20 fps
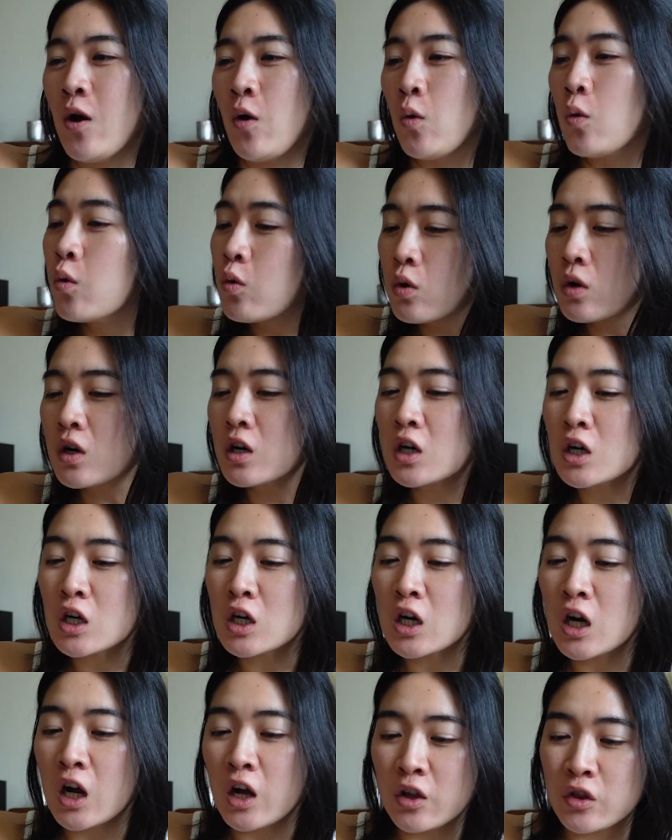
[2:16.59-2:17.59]

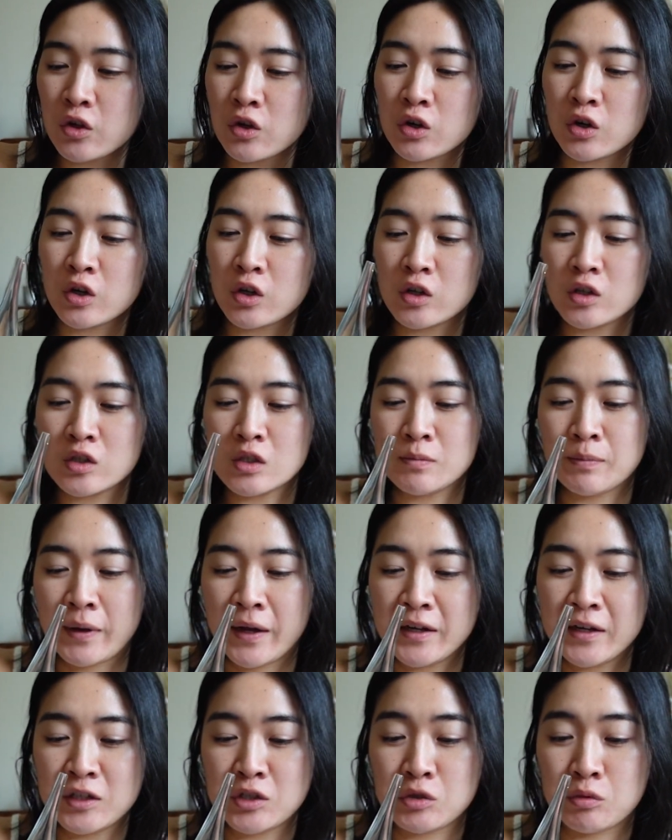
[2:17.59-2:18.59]
or other
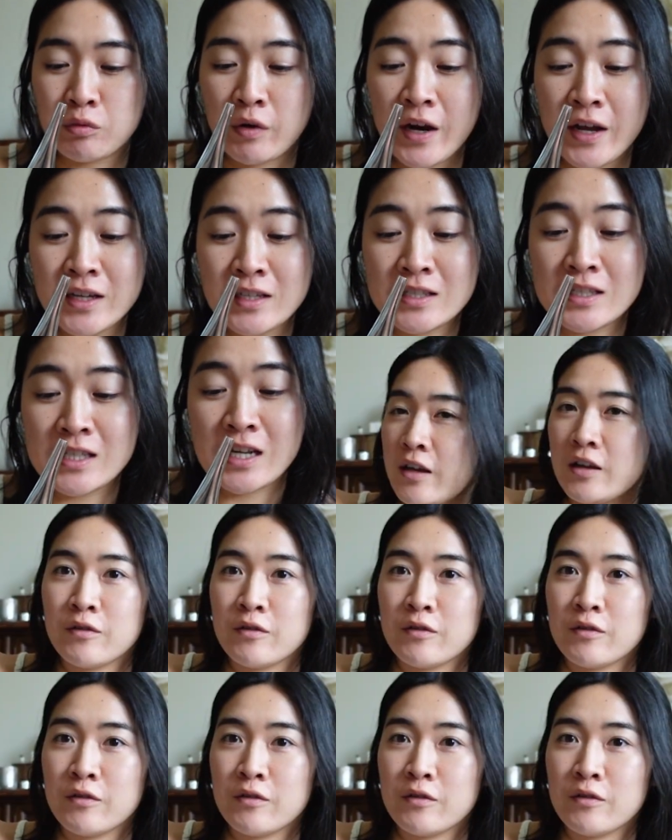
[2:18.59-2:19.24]
Spanish reds.